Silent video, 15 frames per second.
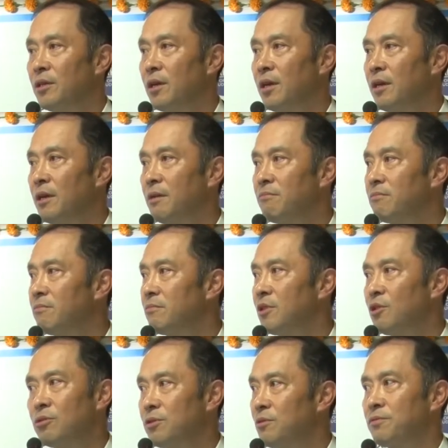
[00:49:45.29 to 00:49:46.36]
and
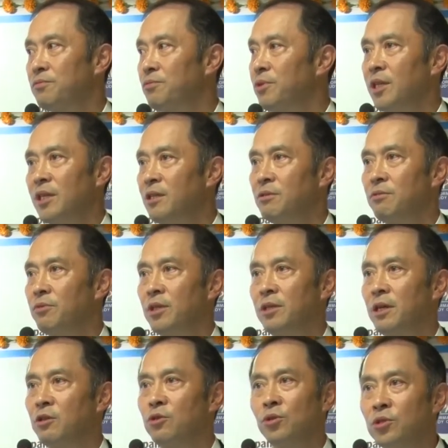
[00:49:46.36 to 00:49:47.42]
this is really
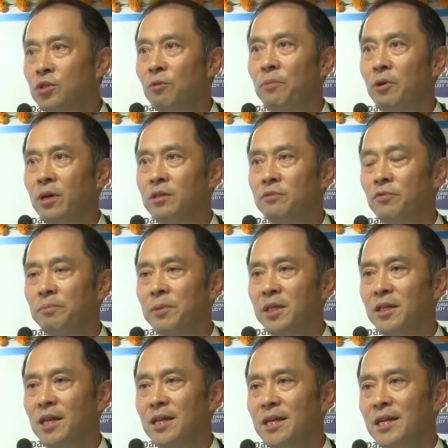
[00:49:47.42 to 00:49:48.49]
really a good surprise for me
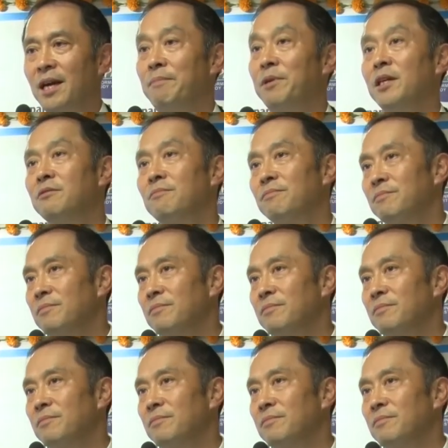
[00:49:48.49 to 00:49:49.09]
i mean I,